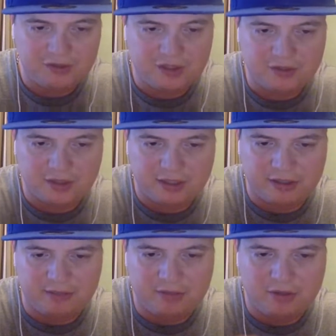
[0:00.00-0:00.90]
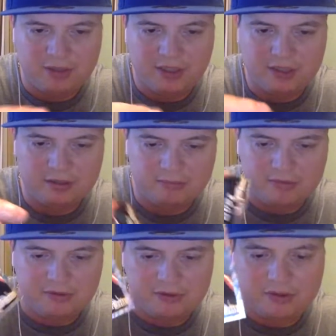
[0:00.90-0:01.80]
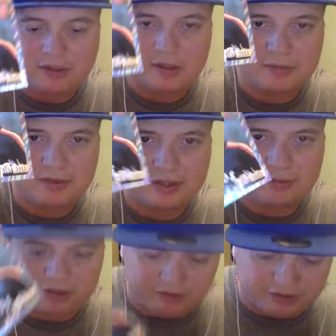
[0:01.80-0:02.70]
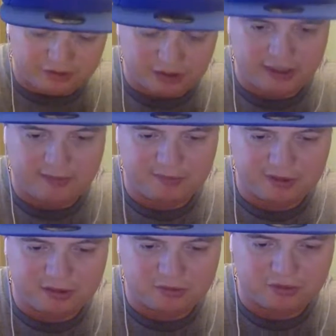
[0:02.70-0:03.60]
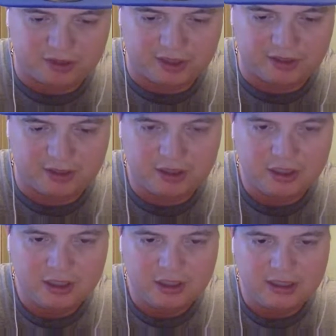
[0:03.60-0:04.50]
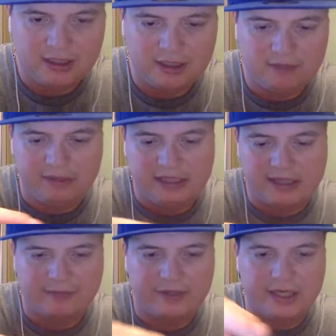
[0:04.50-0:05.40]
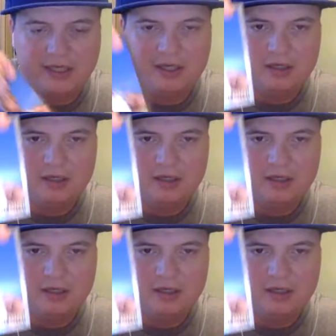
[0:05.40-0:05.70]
another Gary Moda. I don't know how I missed that one because I try to keep the doubles together. And we have a